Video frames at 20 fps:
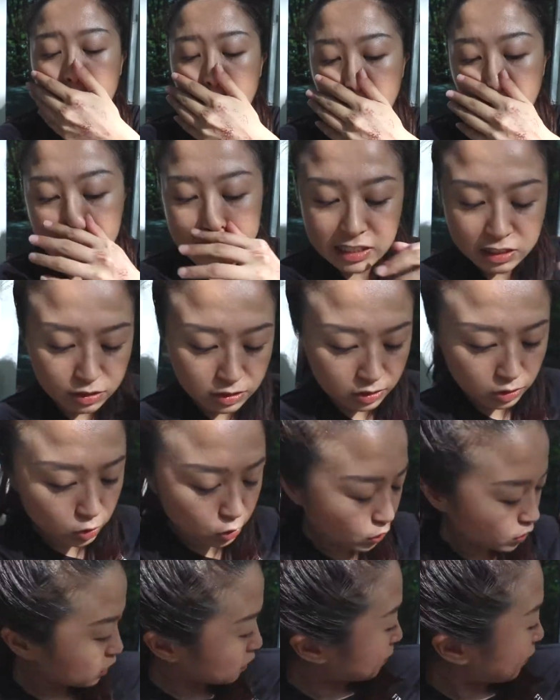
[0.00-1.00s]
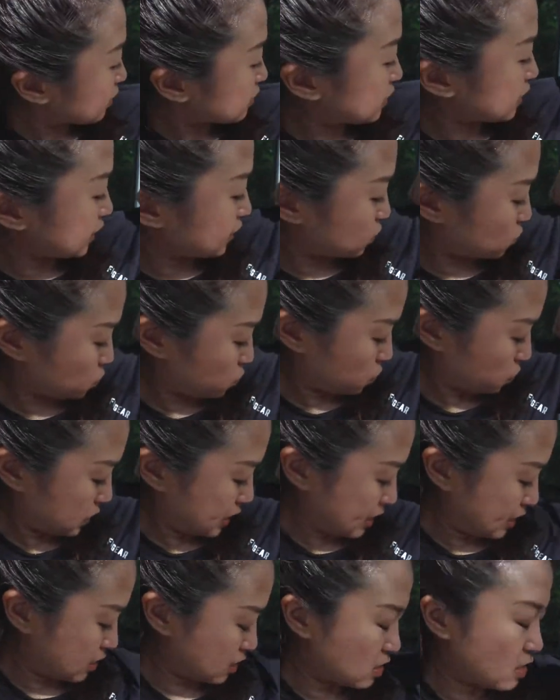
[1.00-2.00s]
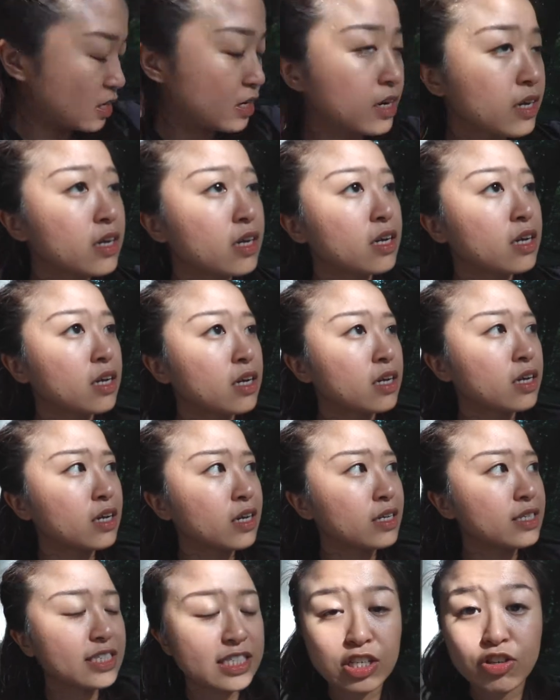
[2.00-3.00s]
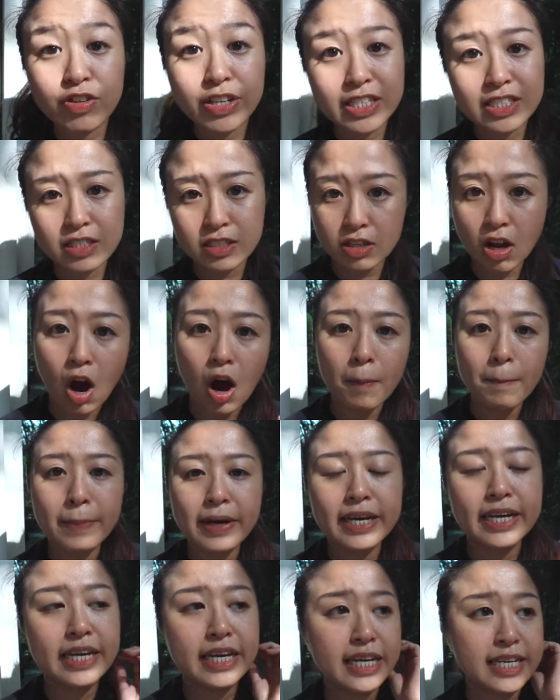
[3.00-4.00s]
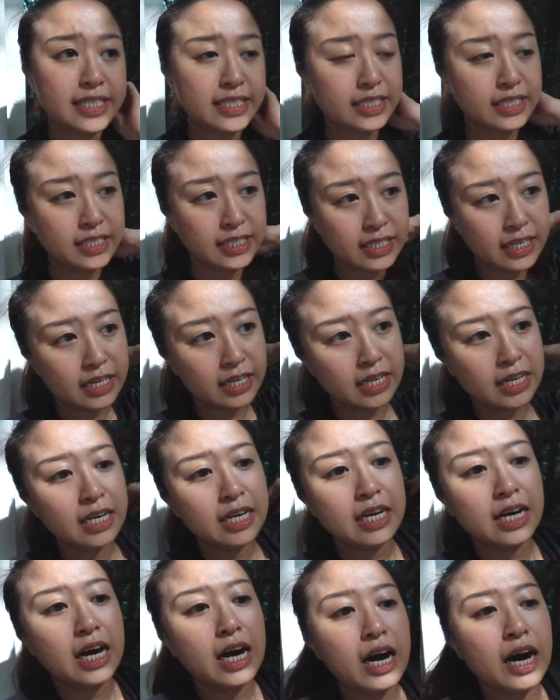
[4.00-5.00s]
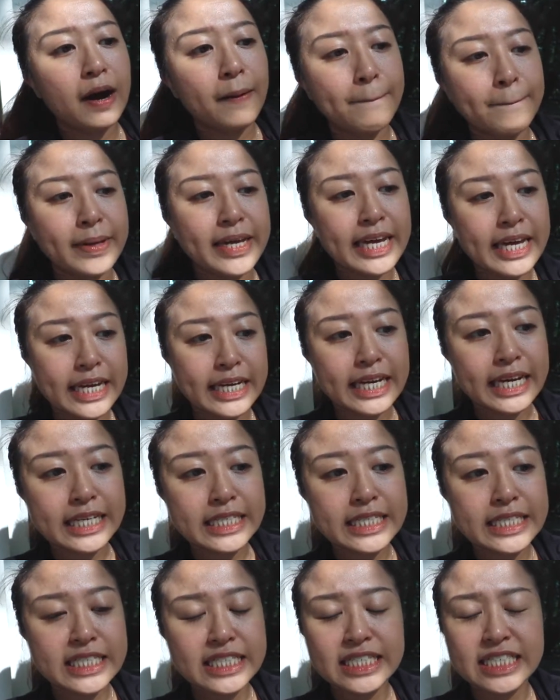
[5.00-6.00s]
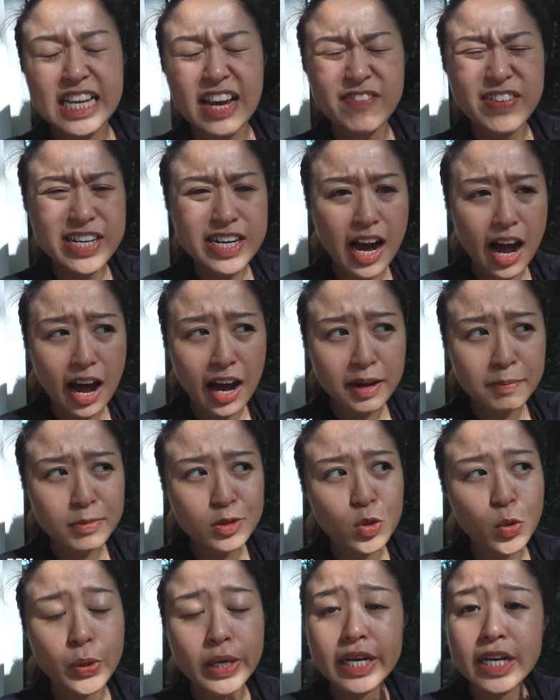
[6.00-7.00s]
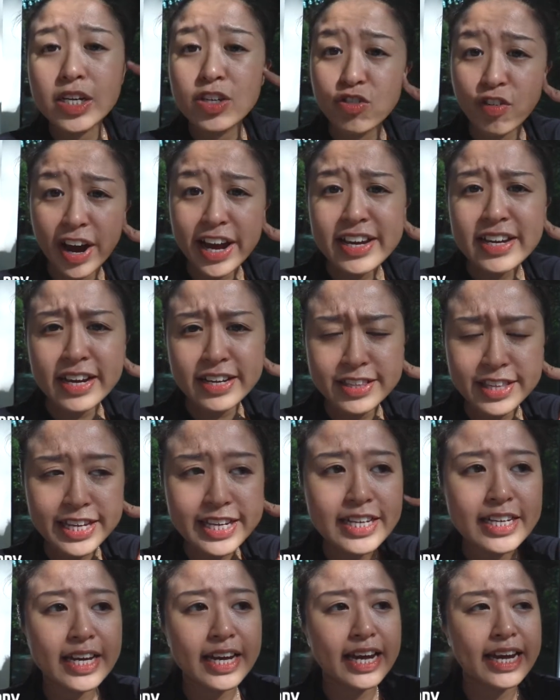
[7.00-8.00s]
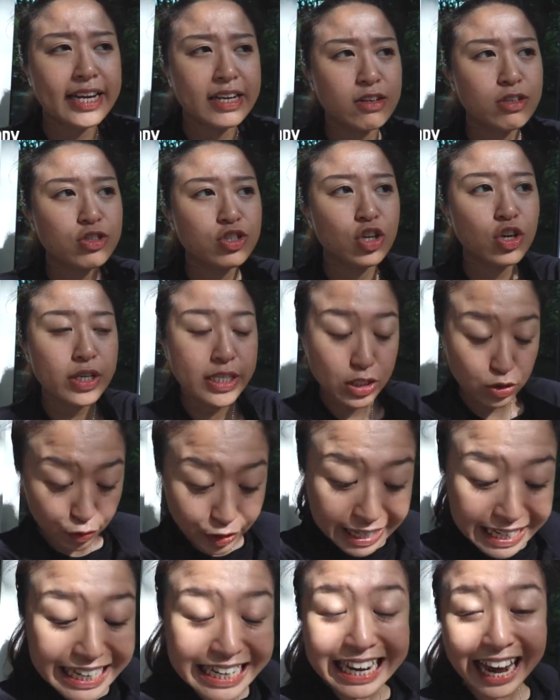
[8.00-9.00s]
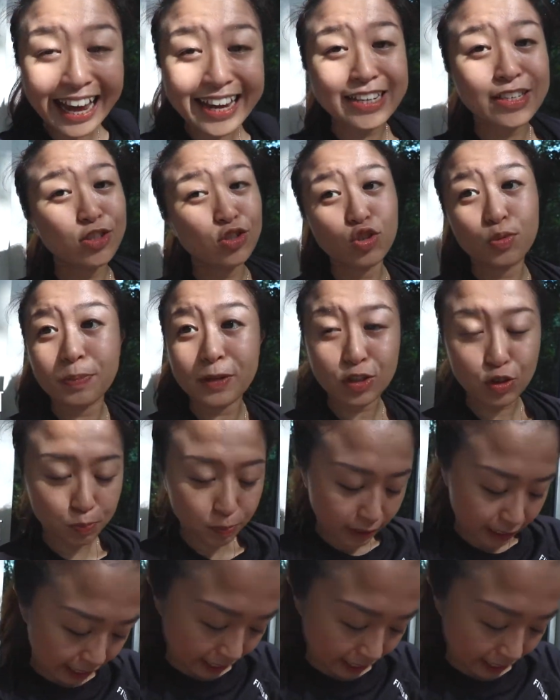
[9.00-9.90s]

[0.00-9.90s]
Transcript: What's good about this Wind series top is um, it is seven times quicker dry, I think, and also it's really light, super super